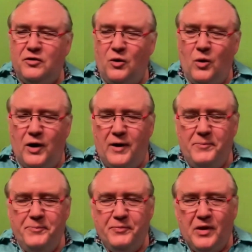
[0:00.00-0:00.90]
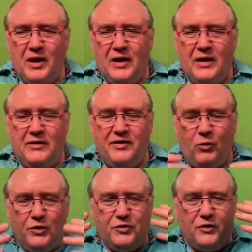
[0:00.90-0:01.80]
So there
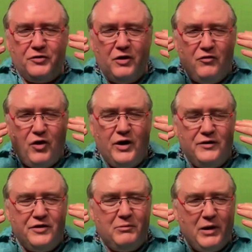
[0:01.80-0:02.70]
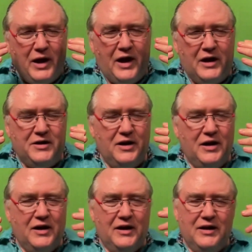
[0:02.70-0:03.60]
was also a voice in my head
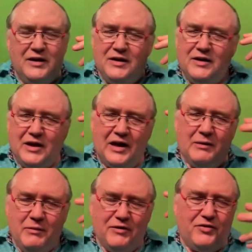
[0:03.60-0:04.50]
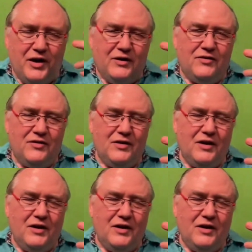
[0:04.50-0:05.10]
telling me things